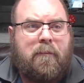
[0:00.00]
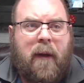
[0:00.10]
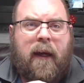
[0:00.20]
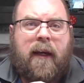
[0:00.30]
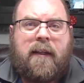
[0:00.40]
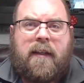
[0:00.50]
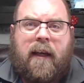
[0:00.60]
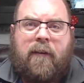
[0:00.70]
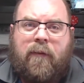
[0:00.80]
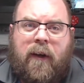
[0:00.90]
big as
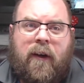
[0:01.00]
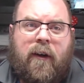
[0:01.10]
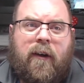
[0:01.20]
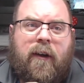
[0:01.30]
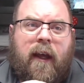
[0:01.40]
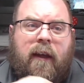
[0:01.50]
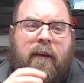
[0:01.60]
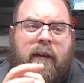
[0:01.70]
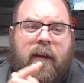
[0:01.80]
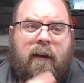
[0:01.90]
they feared, that
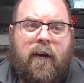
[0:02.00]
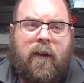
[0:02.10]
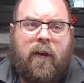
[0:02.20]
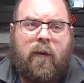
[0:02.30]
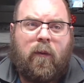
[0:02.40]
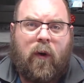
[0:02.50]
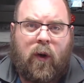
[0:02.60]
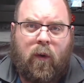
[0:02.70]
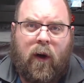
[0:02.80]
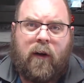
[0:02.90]
there were
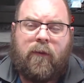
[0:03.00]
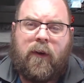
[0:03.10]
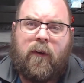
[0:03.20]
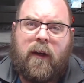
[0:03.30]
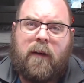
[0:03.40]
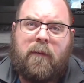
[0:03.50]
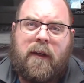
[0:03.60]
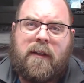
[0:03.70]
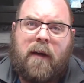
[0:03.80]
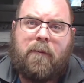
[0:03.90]
quite a few
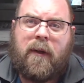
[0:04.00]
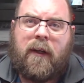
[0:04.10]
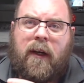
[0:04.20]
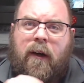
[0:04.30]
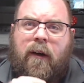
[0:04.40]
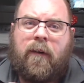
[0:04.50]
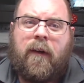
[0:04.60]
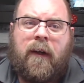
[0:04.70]
enemies up in here.